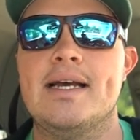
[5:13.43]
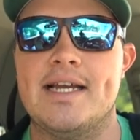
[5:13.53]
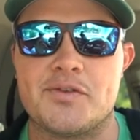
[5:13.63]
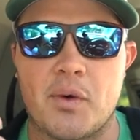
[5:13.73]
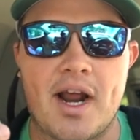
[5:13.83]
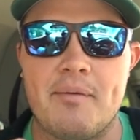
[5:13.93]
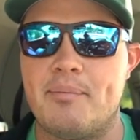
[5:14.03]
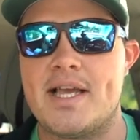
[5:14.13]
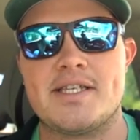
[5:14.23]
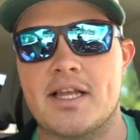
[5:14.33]
It's what I
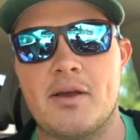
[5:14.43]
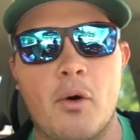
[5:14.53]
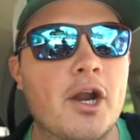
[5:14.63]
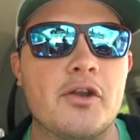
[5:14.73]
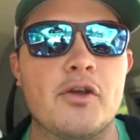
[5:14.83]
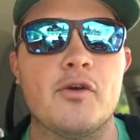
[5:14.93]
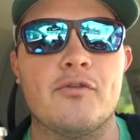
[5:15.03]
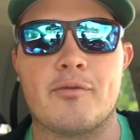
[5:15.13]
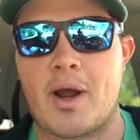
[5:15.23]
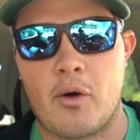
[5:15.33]
basically want to do
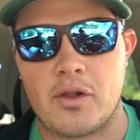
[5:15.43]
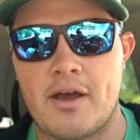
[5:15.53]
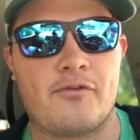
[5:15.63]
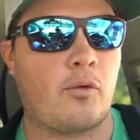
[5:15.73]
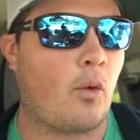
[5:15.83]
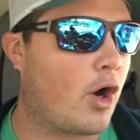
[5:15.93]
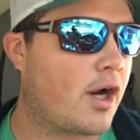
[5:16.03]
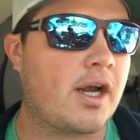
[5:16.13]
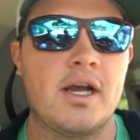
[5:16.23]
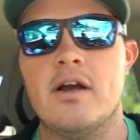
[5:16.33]
for my whole life, for
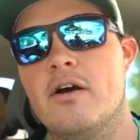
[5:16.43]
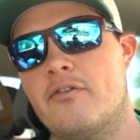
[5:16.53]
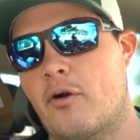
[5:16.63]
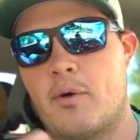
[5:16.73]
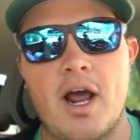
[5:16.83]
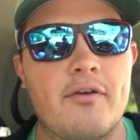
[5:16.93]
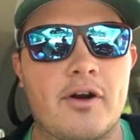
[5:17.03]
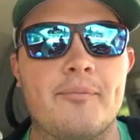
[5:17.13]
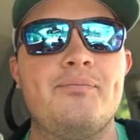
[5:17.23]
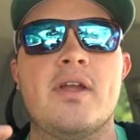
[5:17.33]
work, for
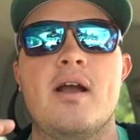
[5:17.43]
whatever.